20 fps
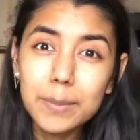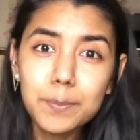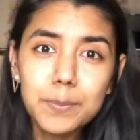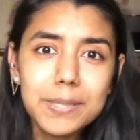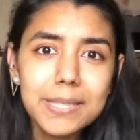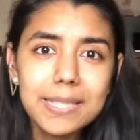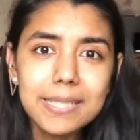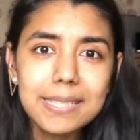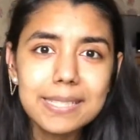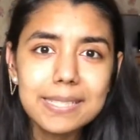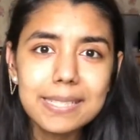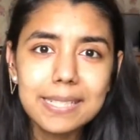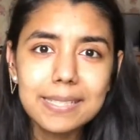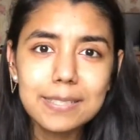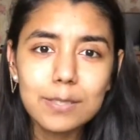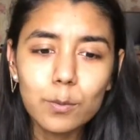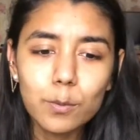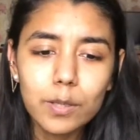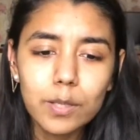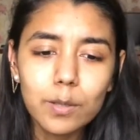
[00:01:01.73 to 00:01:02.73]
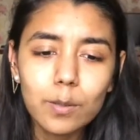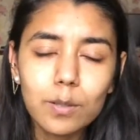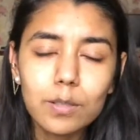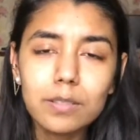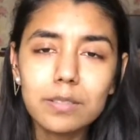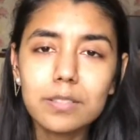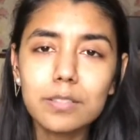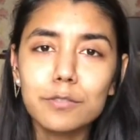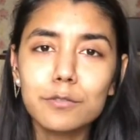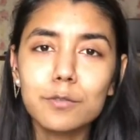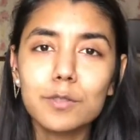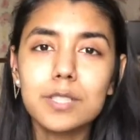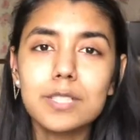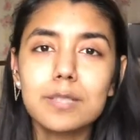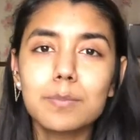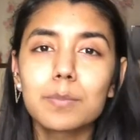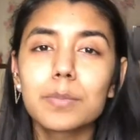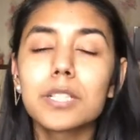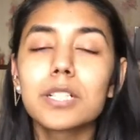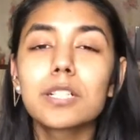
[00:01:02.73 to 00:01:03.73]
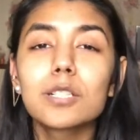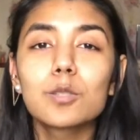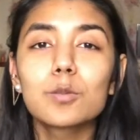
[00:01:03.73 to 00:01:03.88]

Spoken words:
series that's going on, the first burger